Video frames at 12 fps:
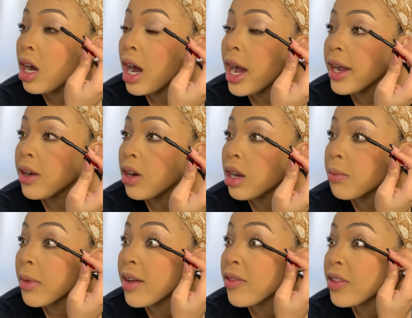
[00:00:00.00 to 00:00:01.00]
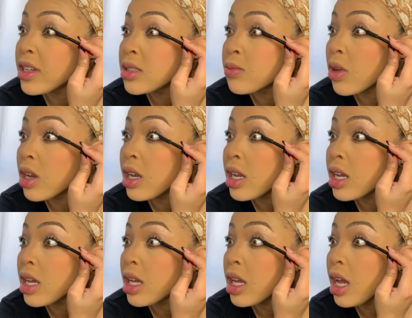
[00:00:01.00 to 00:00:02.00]
i got my first
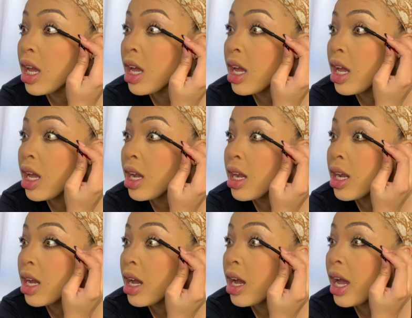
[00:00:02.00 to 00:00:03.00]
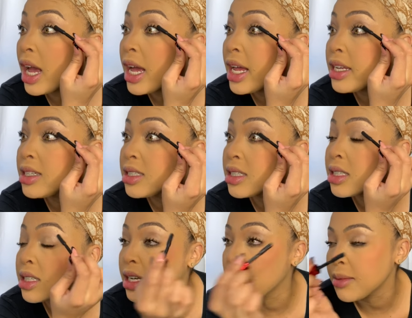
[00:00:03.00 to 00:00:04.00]
modeling gig at
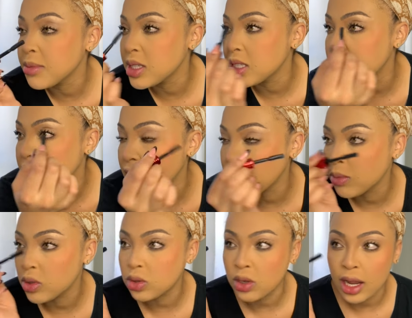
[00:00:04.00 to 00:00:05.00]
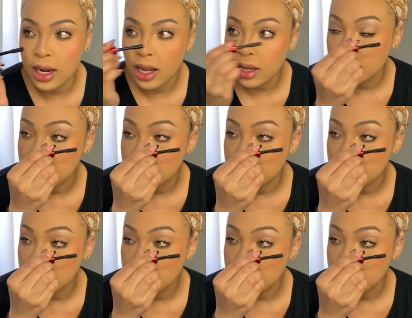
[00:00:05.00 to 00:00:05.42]
game city in botswana